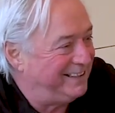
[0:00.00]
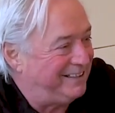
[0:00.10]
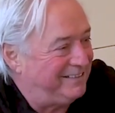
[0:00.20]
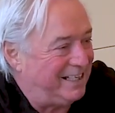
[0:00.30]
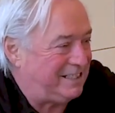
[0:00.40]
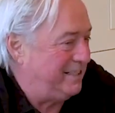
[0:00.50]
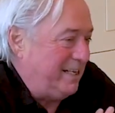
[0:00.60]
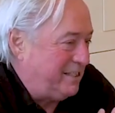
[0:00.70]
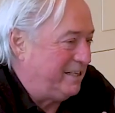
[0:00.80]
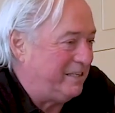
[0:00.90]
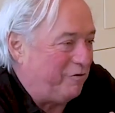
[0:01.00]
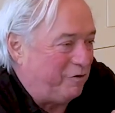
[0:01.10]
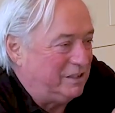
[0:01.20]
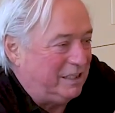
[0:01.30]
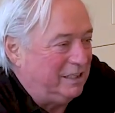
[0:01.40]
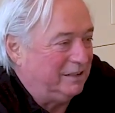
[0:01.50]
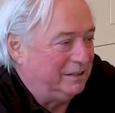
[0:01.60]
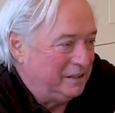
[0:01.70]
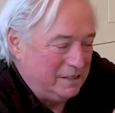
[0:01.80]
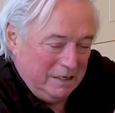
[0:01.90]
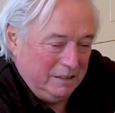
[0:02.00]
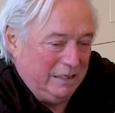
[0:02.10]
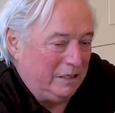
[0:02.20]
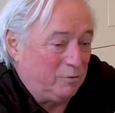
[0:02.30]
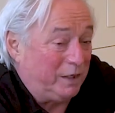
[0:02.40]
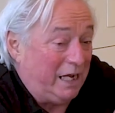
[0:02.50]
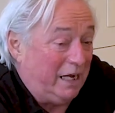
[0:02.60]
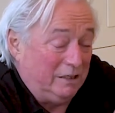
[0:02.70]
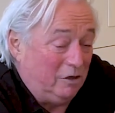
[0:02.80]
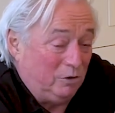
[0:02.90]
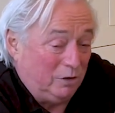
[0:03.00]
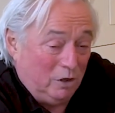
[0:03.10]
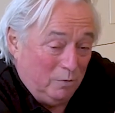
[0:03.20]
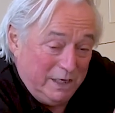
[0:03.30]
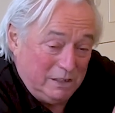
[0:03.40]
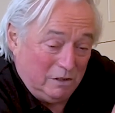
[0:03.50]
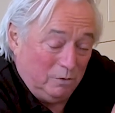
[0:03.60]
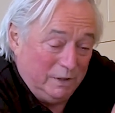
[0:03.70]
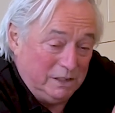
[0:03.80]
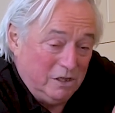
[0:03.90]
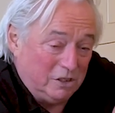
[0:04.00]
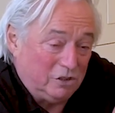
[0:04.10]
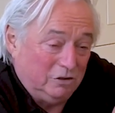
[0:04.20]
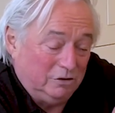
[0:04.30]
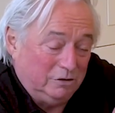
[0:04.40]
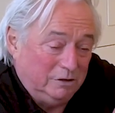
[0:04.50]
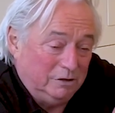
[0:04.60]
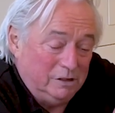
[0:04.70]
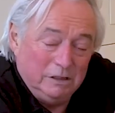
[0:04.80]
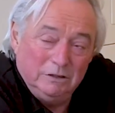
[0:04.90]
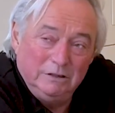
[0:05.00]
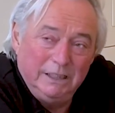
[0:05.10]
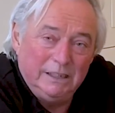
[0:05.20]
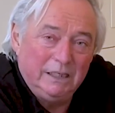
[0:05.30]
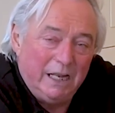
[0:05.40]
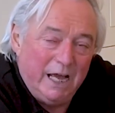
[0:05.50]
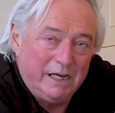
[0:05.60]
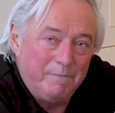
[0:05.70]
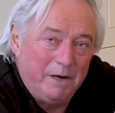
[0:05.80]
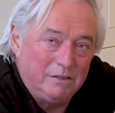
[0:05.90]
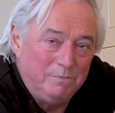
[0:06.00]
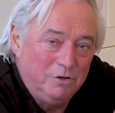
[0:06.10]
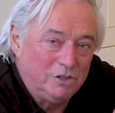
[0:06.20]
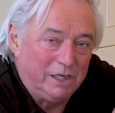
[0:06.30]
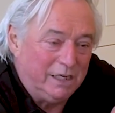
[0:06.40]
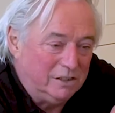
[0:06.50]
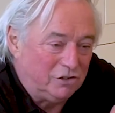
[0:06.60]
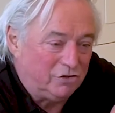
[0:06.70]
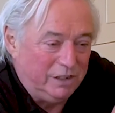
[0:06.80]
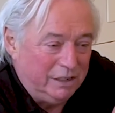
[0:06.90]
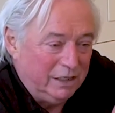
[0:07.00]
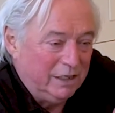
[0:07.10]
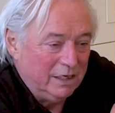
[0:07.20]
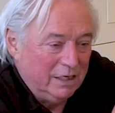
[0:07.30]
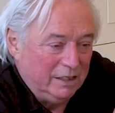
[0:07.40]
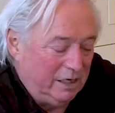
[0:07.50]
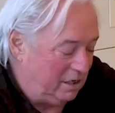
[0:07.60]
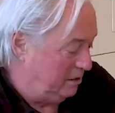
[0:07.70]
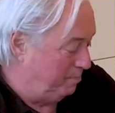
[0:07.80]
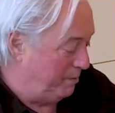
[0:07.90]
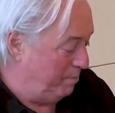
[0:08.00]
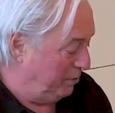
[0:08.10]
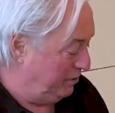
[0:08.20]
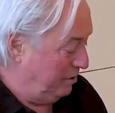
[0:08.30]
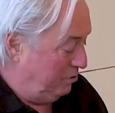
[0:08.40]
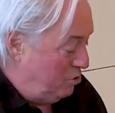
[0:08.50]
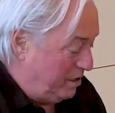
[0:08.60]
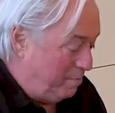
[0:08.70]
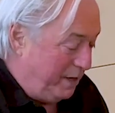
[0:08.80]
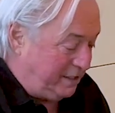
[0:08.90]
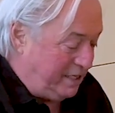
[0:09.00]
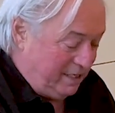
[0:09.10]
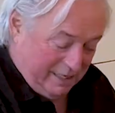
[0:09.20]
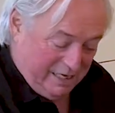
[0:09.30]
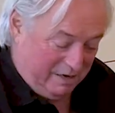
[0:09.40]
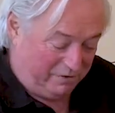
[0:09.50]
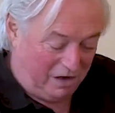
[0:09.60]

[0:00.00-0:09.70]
You know, that's the difference that's what I always not so didn't like about the music industry. There are the people that are doing the business and you have the